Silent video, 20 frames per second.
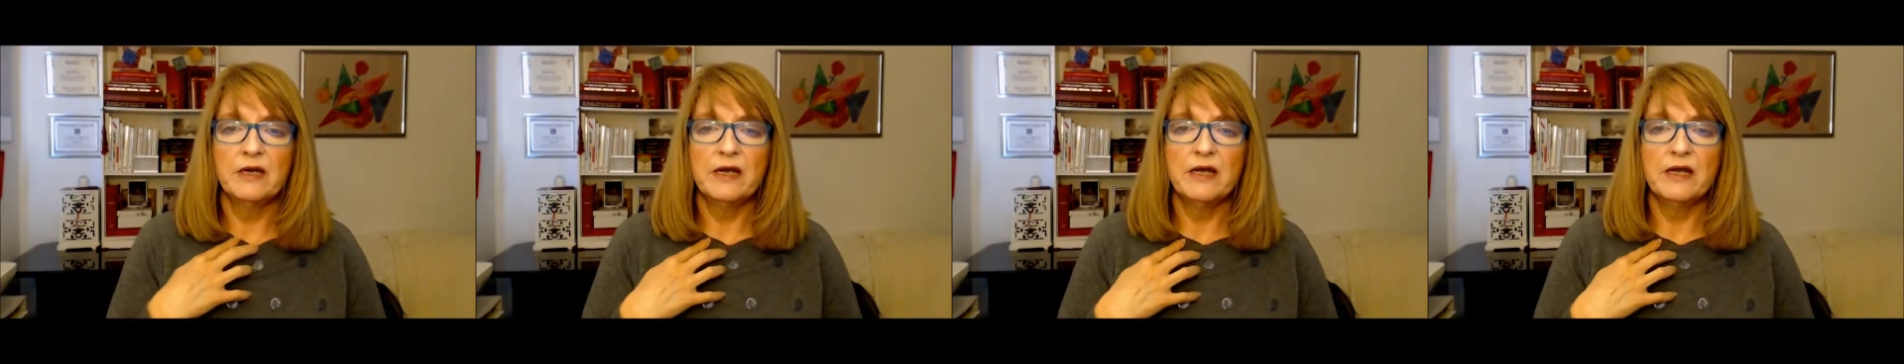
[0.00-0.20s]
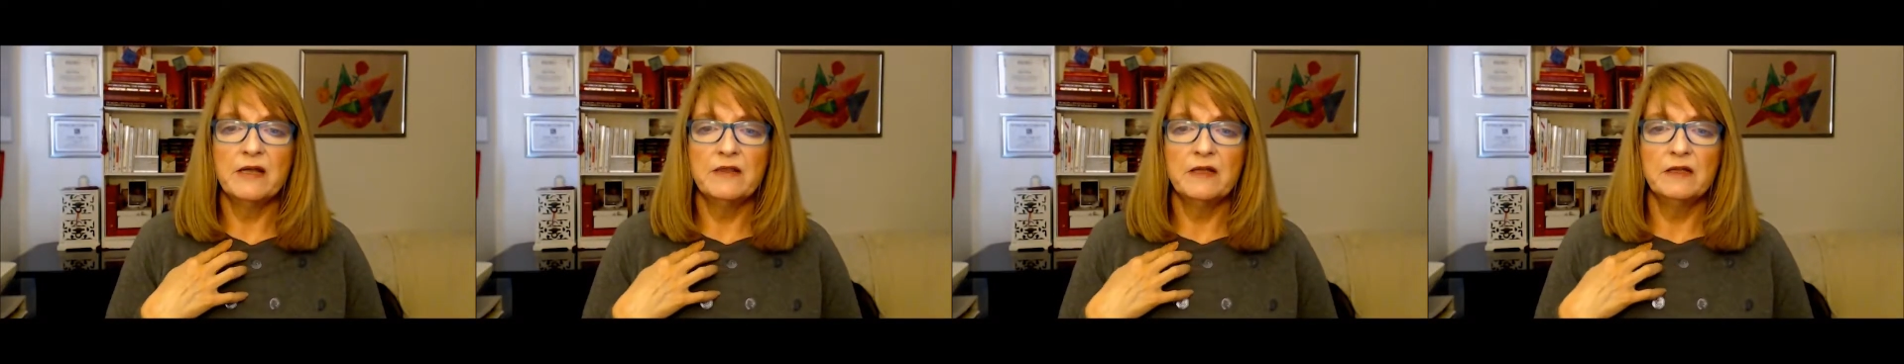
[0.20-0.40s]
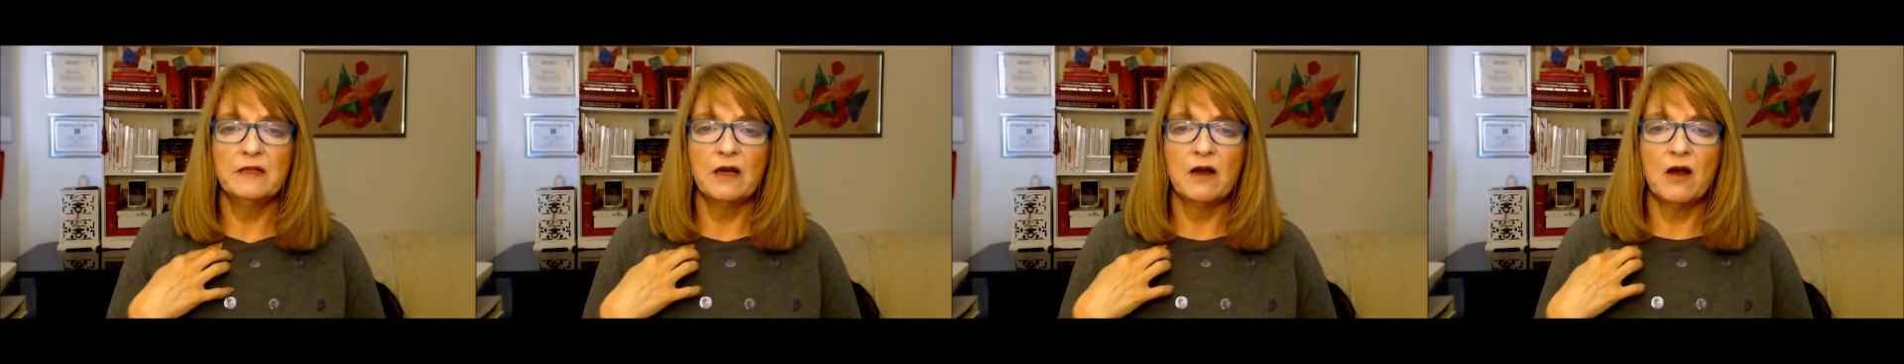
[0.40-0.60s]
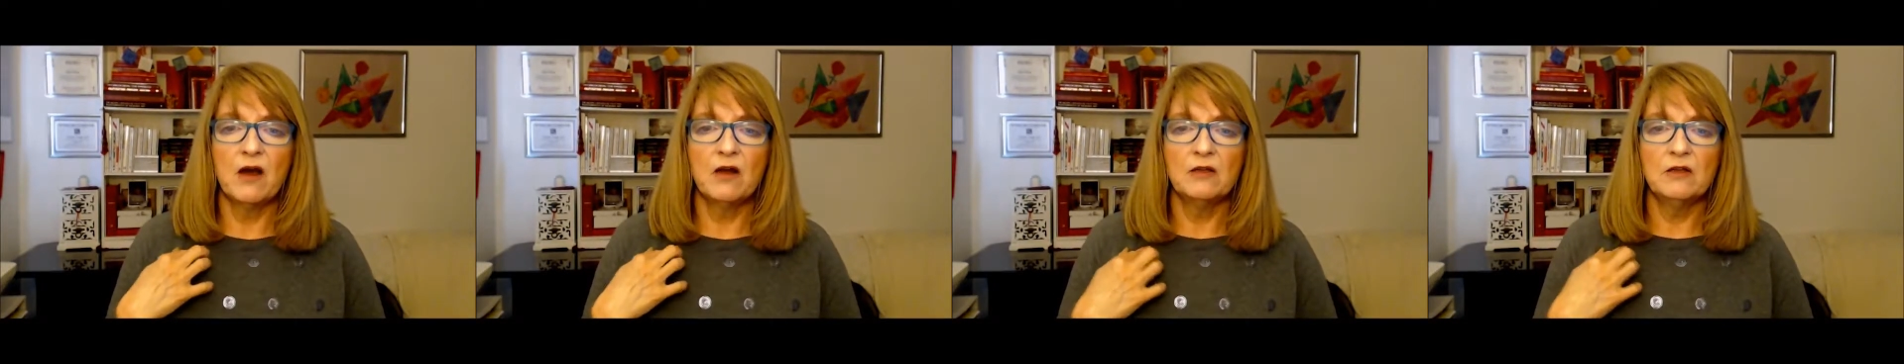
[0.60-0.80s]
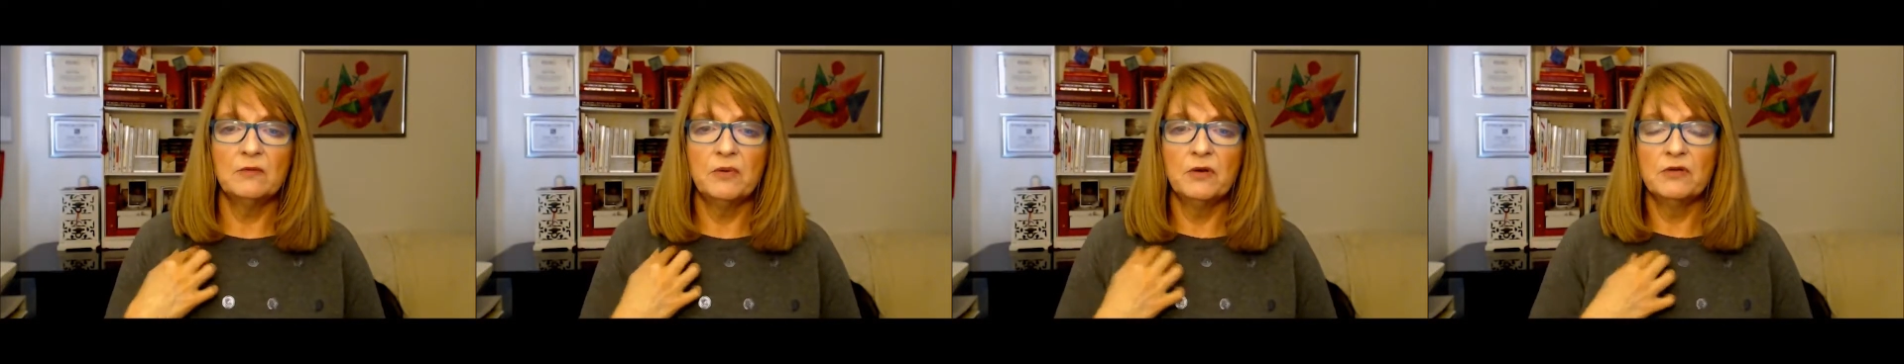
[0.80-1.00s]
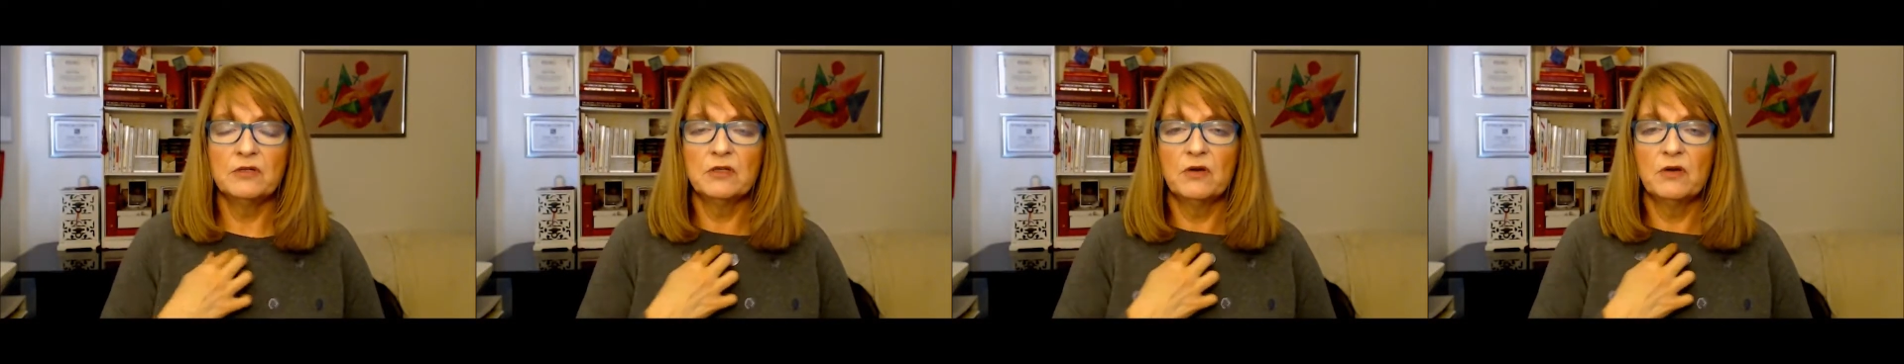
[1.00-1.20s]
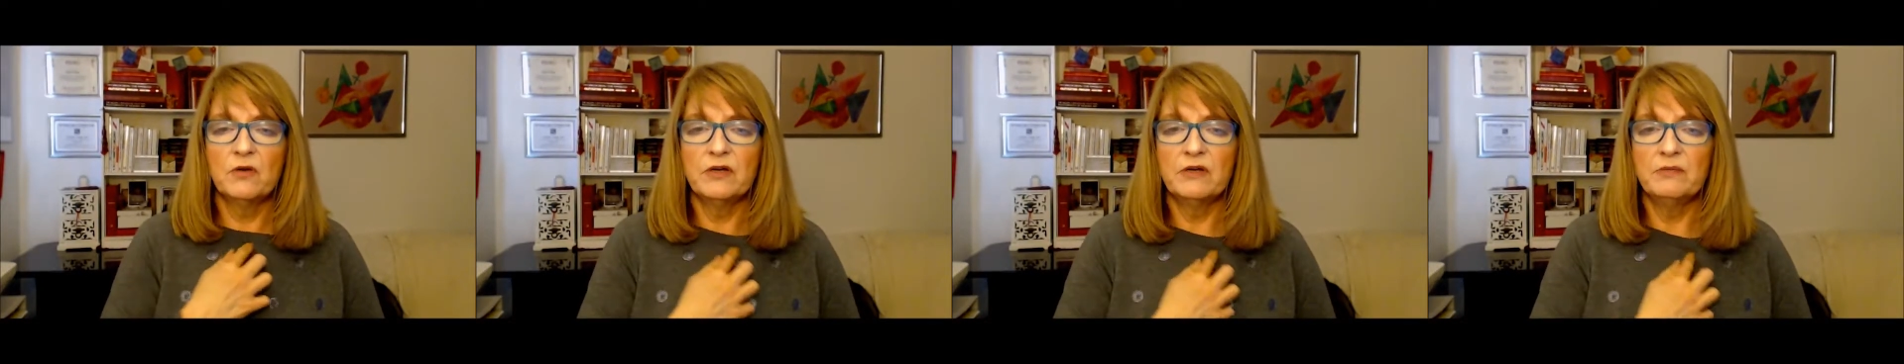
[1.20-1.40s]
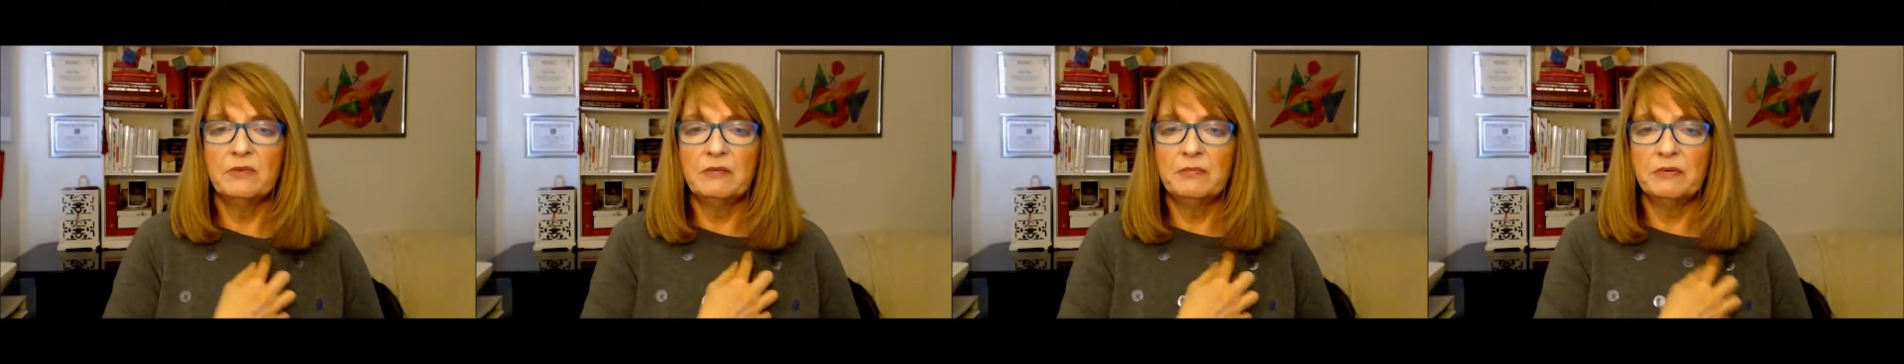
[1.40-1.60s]
and then the collarbone is going
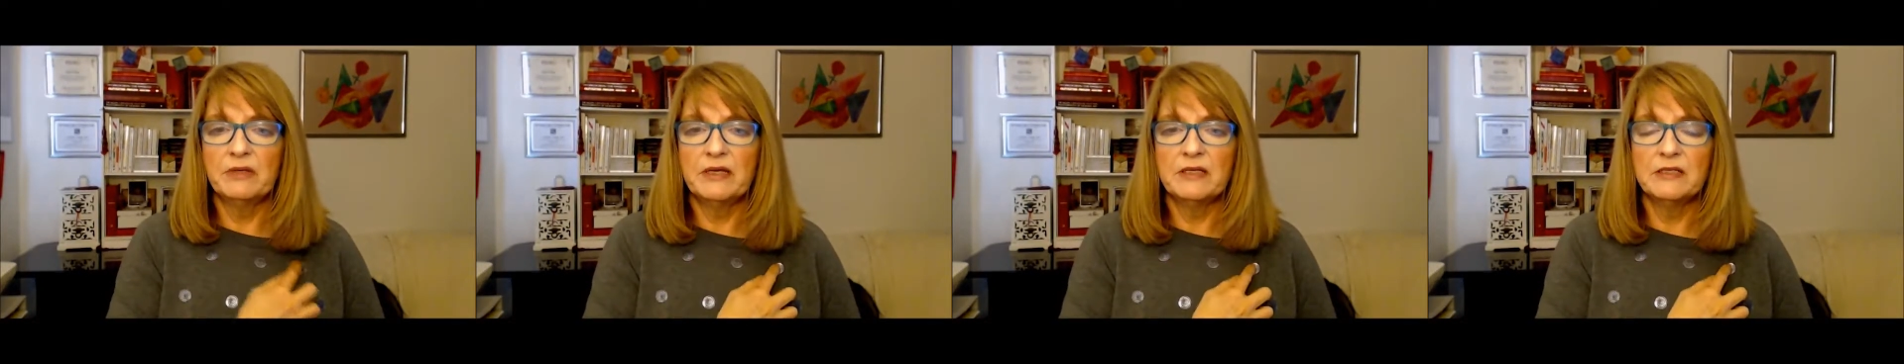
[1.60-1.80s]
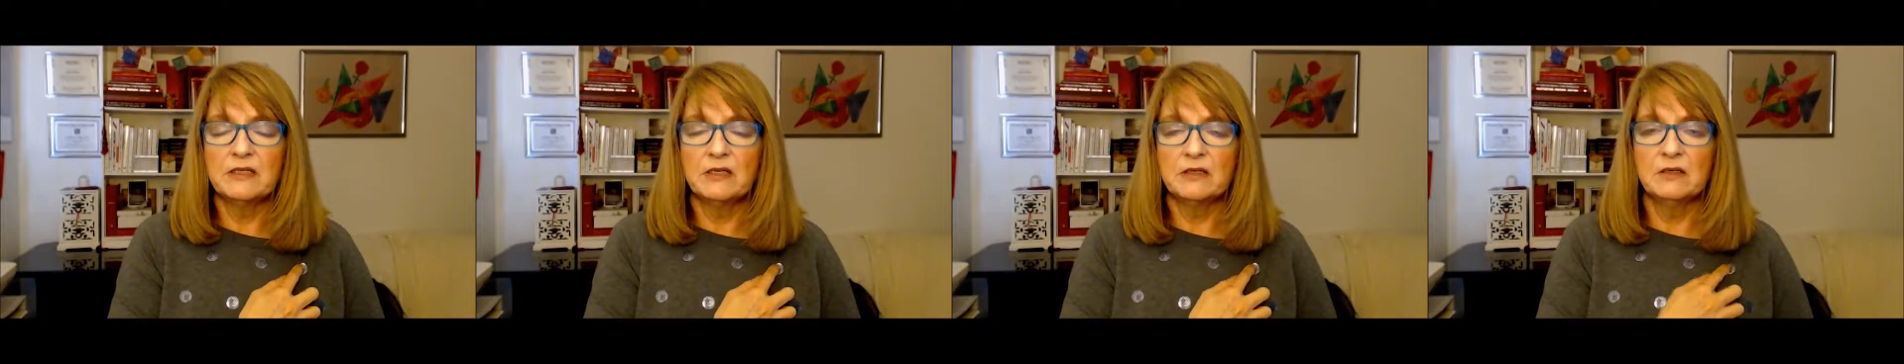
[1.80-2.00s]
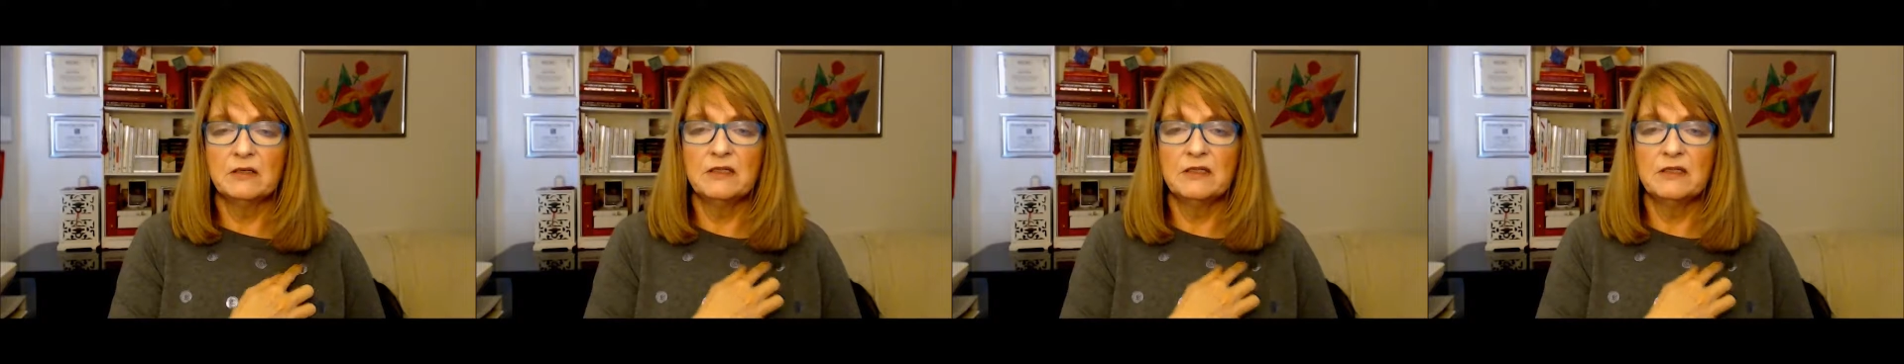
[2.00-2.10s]
to be placed